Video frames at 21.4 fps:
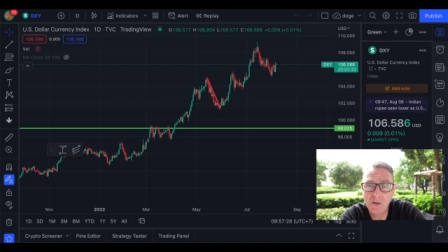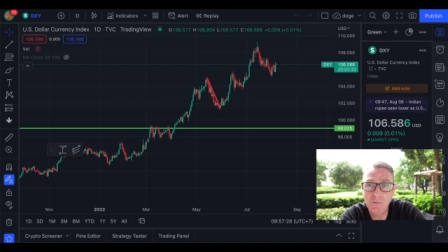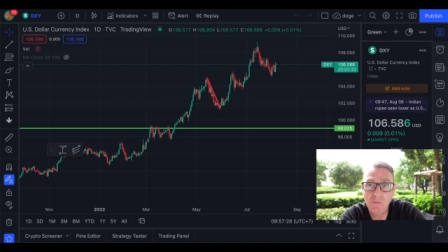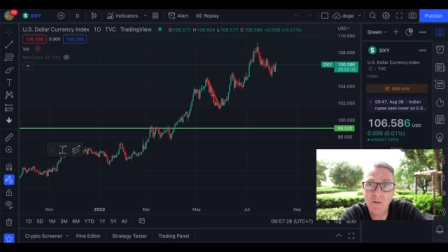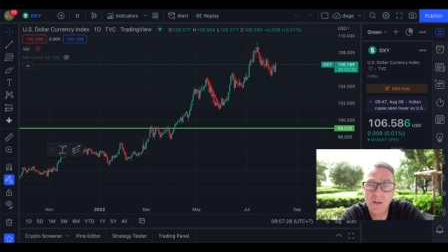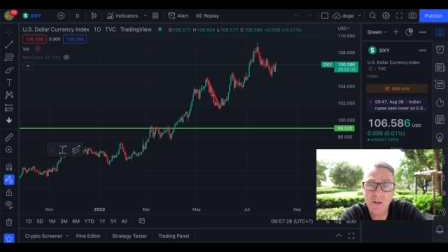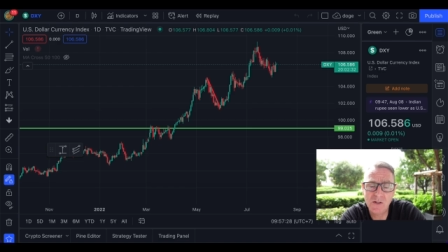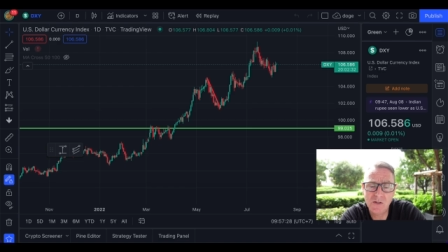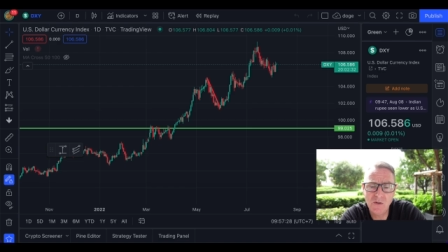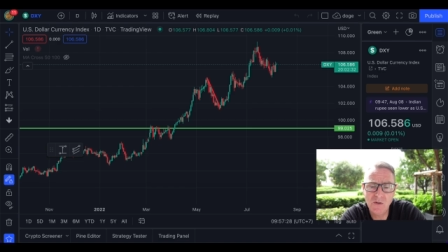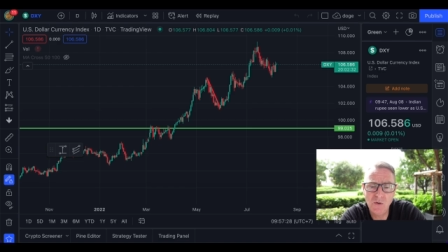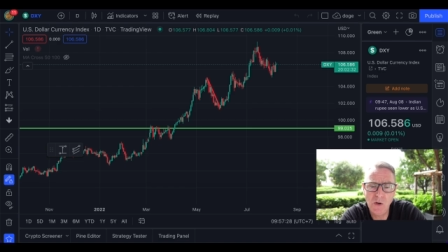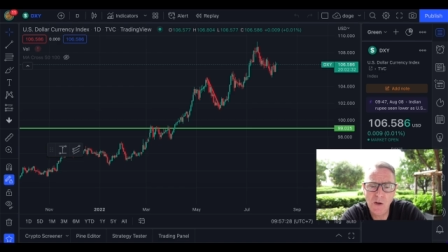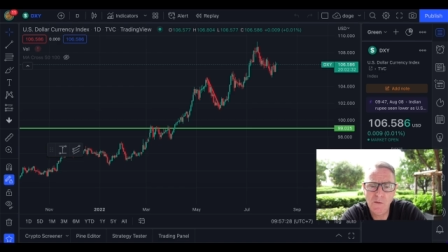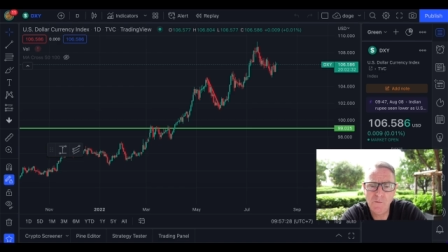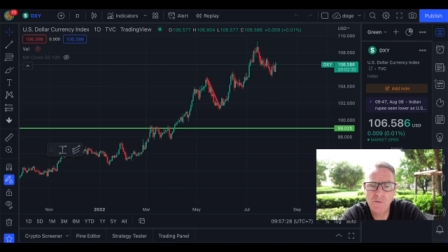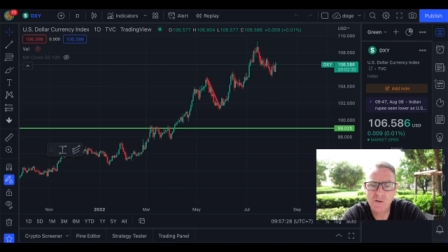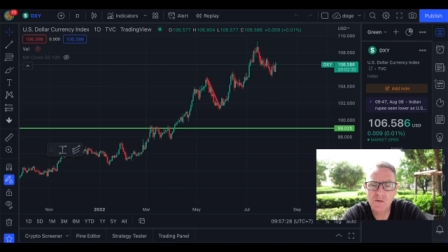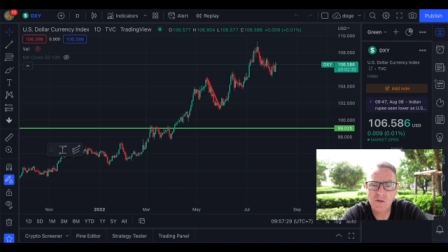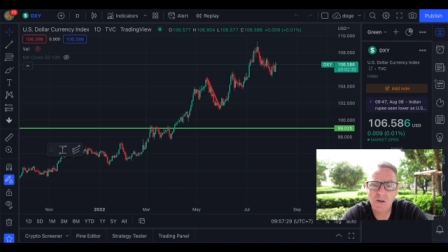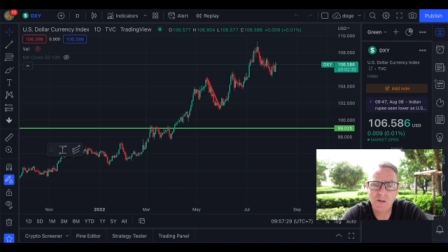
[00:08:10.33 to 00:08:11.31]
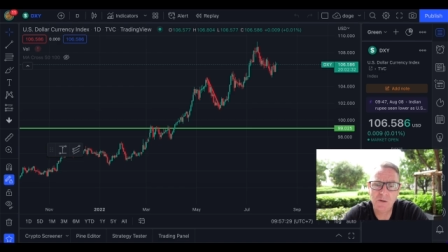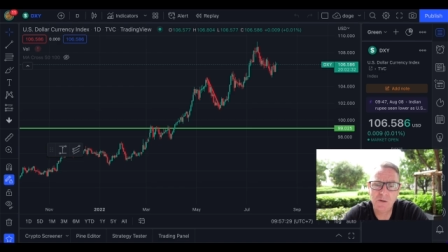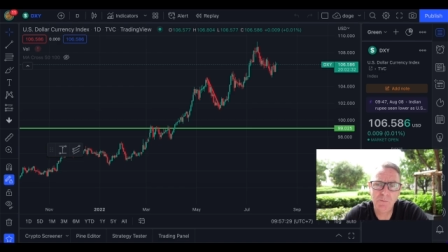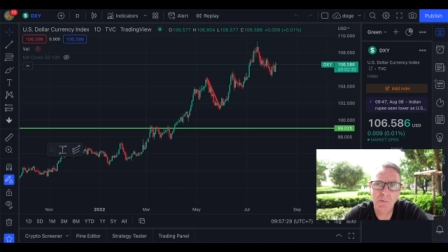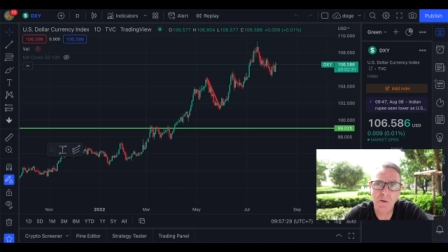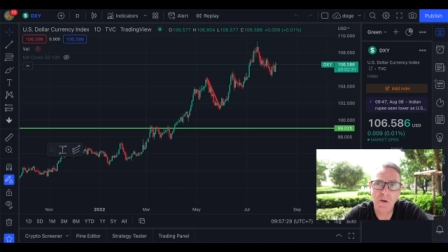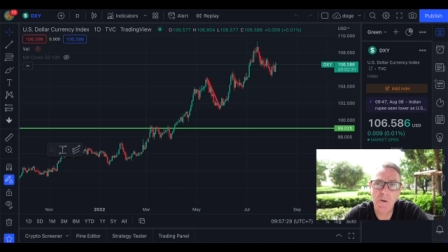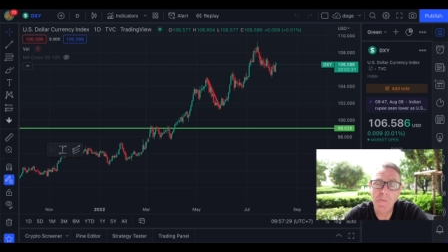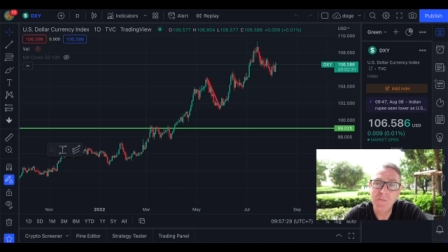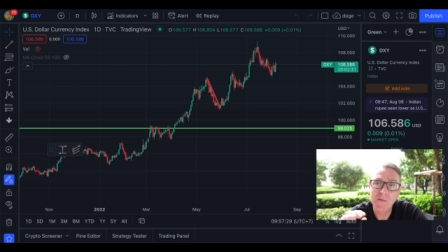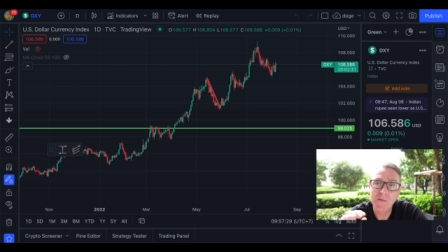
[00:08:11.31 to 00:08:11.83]
And with this new infrastructure
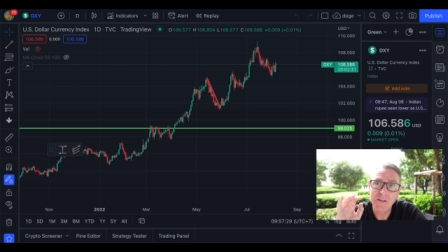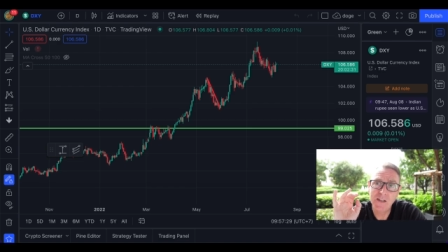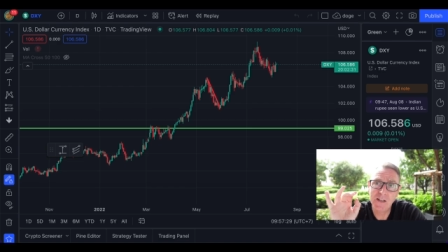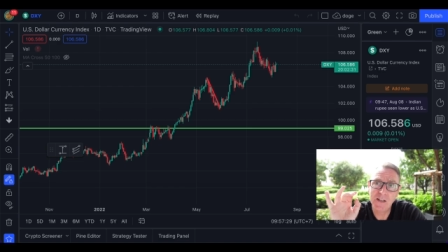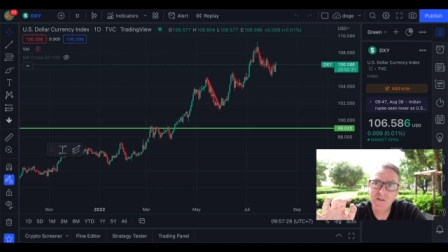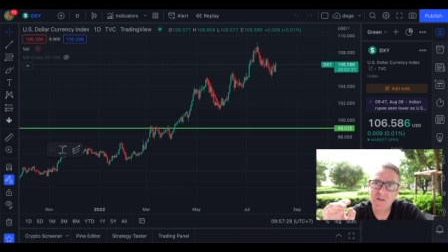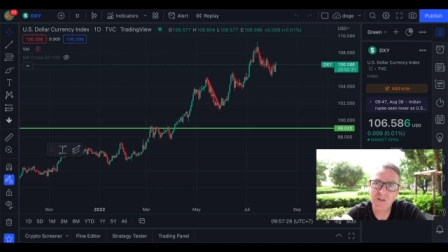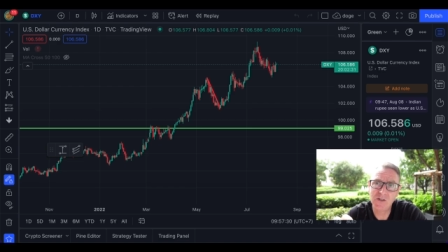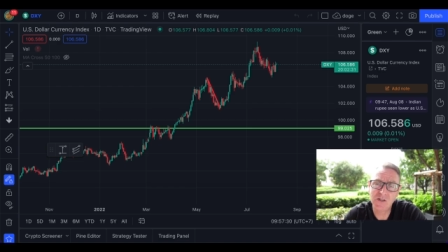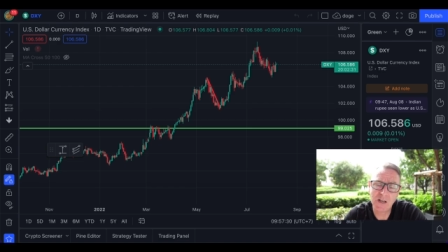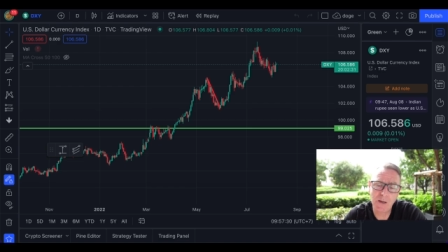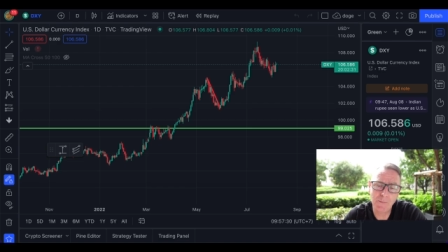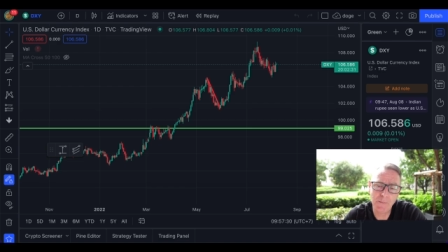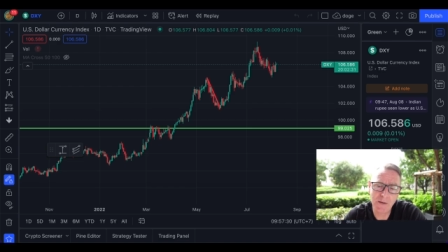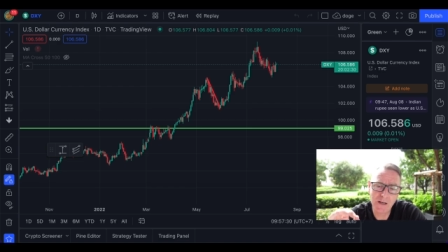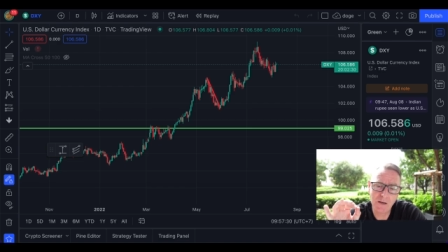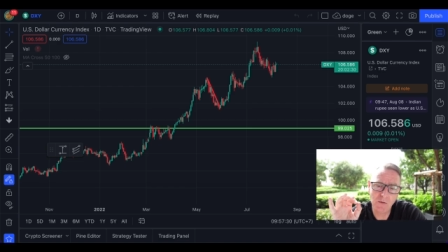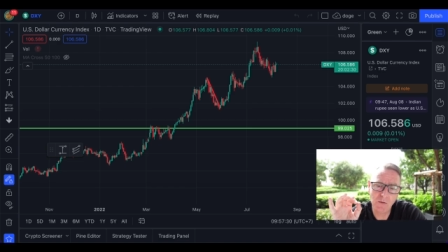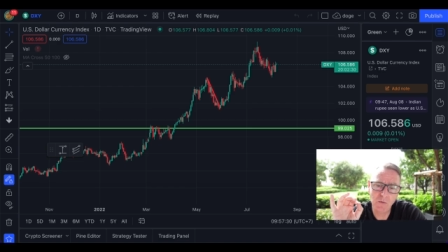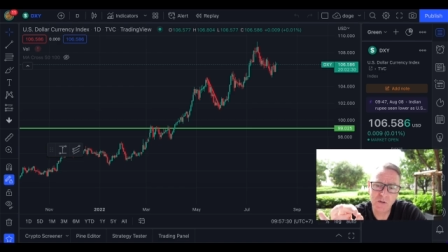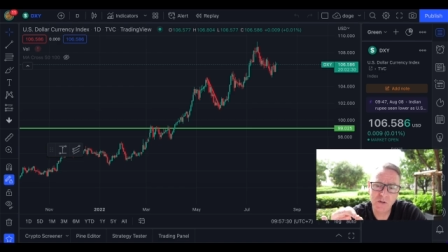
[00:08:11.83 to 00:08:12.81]
bill that's just coming out,